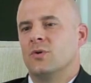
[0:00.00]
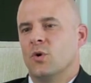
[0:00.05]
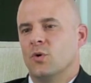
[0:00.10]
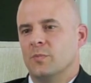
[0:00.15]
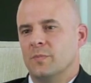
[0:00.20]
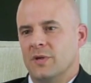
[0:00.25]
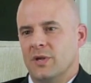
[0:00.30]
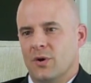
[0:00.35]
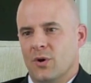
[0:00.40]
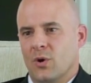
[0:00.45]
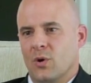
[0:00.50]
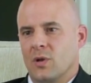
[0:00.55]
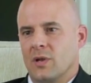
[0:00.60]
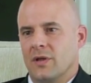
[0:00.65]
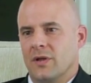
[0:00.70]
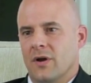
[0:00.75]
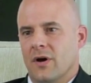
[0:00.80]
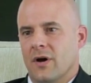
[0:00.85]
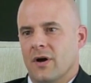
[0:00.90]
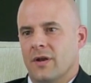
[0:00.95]
told me
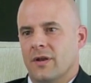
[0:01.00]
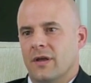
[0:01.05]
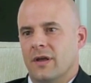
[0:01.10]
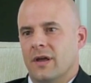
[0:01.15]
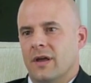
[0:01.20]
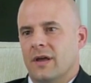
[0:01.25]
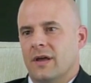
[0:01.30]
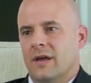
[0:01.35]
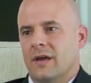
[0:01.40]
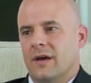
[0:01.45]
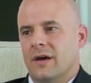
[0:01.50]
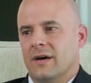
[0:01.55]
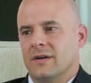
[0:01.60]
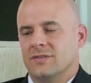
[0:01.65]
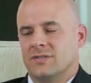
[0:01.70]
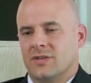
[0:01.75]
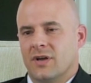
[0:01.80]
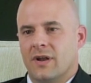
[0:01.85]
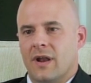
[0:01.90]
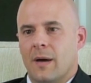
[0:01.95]
early on, uh,
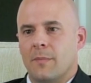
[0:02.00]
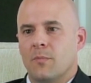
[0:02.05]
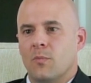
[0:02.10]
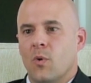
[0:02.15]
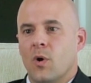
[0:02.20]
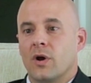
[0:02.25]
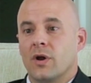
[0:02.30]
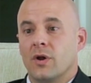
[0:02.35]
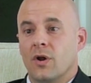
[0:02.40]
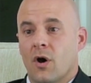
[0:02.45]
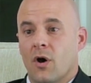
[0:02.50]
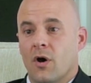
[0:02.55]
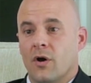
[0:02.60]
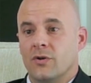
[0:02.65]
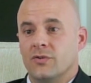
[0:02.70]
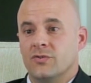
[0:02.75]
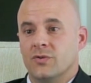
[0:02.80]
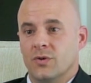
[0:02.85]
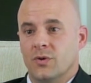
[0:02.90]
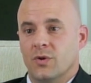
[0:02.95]
son, I'm working
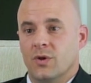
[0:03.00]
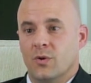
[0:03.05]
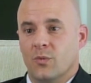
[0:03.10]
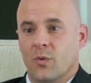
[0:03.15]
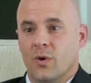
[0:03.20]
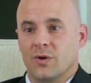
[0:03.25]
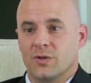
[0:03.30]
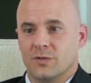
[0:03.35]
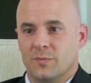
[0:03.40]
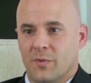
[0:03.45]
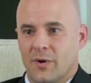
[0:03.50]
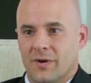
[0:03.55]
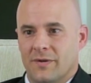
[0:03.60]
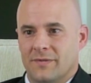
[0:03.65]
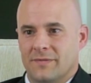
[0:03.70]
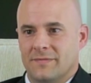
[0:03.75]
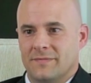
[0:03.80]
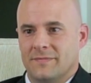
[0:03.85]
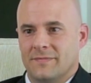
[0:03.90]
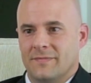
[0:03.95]
hard so you can work smart.
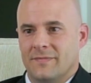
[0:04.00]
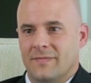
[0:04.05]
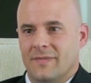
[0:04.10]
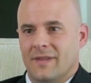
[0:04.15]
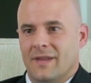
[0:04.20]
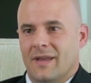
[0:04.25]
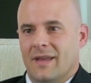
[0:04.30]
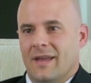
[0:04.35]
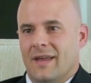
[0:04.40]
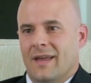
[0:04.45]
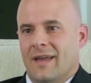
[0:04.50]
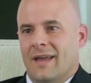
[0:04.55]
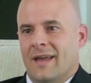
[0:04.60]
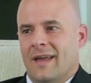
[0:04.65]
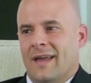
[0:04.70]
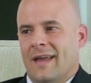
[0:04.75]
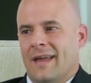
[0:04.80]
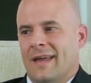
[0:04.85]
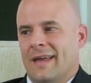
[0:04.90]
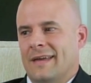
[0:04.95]

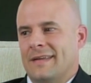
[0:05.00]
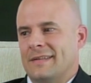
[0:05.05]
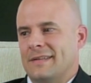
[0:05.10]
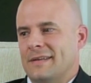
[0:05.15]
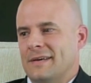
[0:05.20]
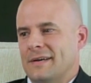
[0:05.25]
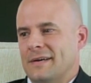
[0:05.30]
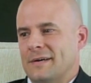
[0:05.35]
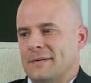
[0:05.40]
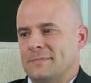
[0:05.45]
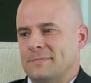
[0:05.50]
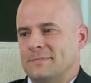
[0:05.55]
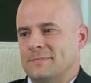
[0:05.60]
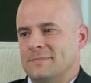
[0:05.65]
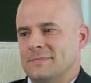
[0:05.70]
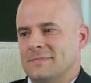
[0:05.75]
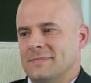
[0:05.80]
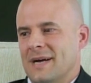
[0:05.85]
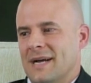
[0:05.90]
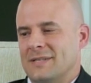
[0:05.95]
And um,
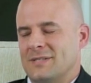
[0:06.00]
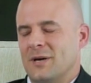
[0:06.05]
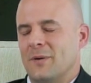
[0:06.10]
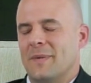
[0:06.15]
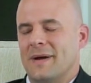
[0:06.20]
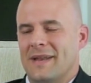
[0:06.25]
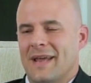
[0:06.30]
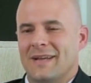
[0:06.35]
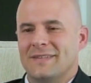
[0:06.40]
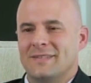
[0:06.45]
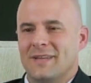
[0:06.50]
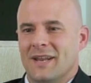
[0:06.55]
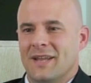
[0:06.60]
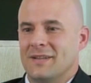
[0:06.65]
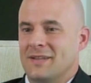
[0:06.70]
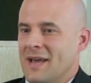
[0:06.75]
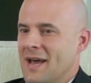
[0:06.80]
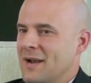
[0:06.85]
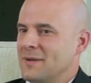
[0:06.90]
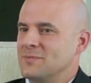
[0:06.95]
I told my dad today,
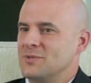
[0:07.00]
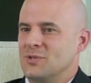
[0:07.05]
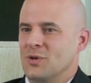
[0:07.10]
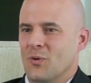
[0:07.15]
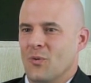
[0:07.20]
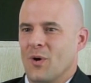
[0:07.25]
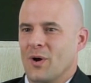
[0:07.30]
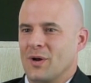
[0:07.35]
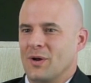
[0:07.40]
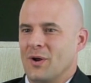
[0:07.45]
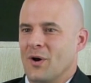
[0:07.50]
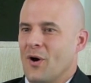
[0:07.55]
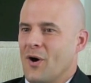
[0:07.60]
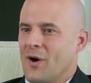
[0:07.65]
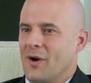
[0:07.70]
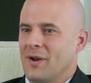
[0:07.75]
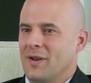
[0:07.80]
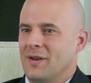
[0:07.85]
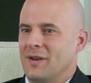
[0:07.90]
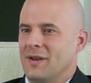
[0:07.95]
Dad, I'm still working
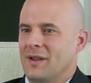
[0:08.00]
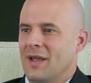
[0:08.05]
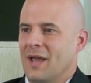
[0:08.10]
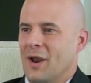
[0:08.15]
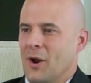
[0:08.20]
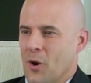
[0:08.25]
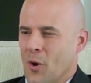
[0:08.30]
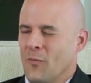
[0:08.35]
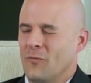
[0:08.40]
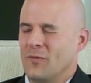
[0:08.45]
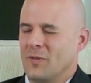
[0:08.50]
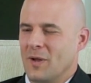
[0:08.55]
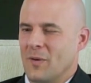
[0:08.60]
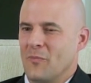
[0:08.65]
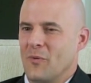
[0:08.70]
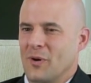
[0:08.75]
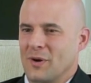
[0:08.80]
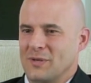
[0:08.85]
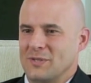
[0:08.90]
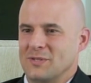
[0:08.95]
hard, and hopefully I'm
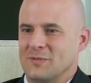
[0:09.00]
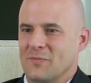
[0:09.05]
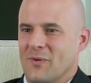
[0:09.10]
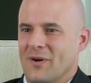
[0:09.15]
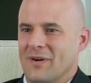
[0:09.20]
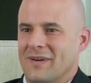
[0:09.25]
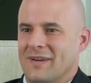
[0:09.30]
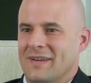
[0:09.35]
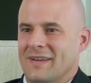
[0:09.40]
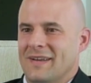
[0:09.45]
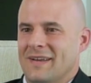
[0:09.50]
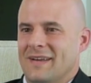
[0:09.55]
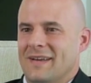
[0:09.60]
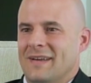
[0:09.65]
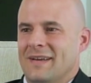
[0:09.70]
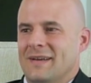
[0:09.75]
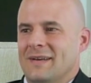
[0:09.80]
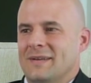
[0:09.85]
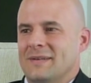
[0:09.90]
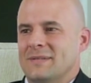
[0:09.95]
working smart.
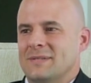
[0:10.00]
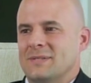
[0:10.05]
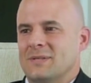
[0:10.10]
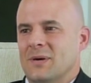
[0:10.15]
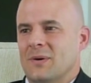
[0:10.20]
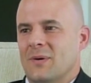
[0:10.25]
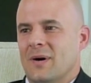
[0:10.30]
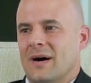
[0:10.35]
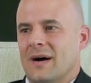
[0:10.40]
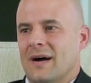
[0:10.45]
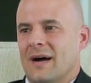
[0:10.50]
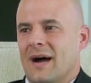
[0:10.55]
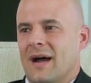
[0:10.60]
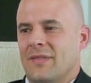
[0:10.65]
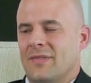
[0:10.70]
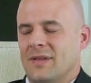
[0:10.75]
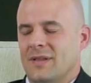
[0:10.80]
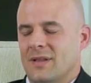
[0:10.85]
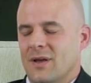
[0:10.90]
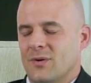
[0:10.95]
So uh, I
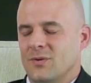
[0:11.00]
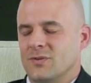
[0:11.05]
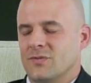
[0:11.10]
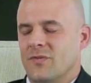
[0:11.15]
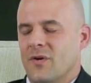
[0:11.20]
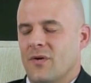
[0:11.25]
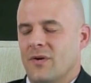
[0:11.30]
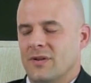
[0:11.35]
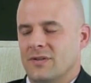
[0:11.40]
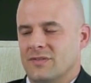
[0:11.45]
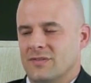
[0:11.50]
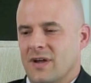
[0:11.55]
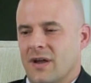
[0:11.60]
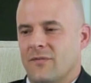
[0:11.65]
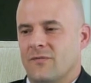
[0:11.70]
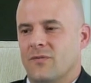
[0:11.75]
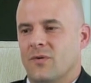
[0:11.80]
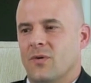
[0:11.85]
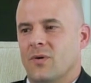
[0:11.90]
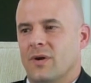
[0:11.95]
think that was very
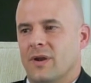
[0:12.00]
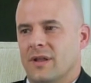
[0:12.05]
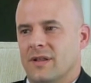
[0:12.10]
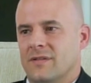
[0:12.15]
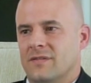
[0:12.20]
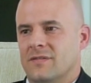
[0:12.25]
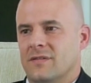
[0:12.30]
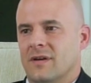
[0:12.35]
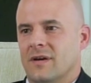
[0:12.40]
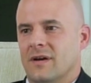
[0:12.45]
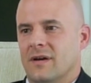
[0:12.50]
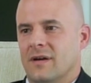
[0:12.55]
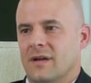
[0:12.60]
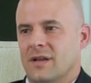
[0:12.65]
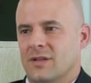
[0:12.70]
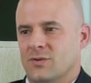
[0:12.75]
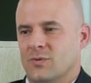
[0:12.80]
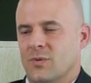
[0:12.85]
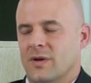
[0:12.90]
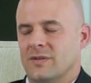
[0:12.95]
insightful, and it's uh,
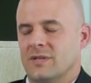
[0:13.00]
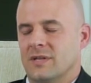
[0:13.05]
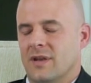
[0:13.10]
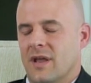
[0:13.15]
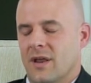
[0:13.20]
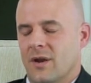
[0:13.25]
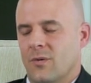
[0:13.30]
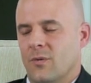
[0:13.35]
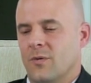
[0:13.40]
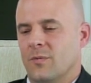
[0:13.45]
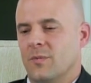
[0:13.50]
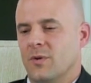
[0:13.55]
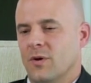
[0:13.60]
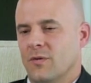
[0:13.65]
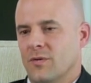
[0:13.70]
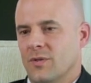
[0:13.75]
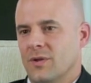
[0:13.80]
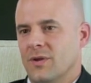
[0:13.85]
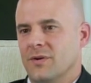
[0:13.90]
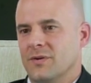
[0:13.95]
it's resonated with me
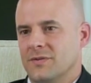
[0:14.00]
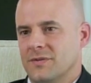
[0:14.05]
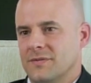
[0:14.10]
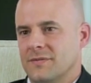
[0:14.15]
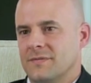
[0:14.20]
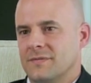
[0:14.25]
over the years.